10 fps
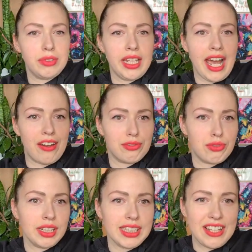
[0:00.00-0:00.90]
We have
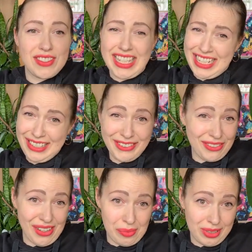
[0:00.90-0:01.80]
three leaves. Doesn't
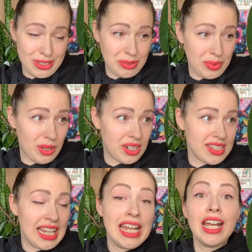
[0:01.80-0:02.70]
look fabulous, to be
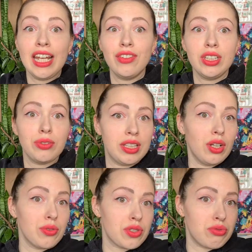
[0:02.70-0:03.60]
honest, even though
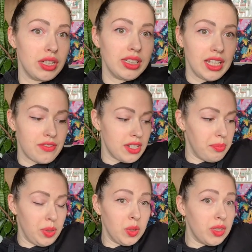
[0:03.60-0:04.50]
those three leaves
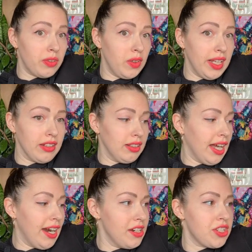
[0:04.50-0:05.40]
are beautiful and
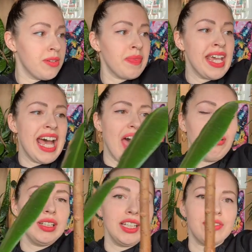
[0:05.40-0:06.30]
large. I
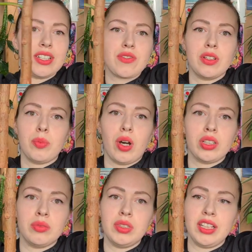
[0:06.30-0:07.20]
will leave this one
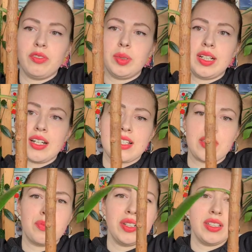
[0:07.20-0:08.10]
bottom leaf because
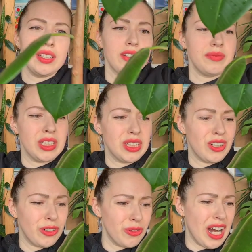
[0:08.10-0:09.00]
it's pretty, you
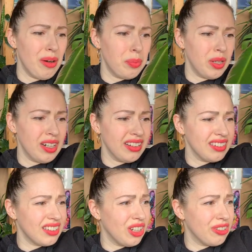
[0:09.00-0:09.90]
know, up
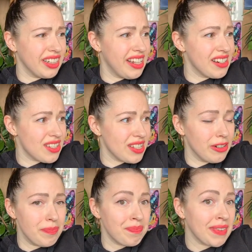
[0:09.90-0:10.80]
over there,
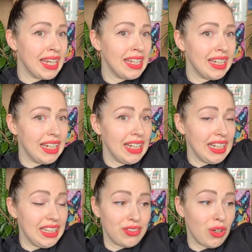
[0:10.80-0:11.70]
so
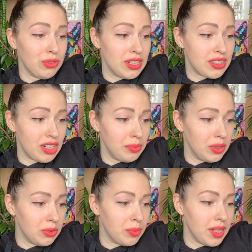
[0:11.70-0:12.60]
it won't disturb me too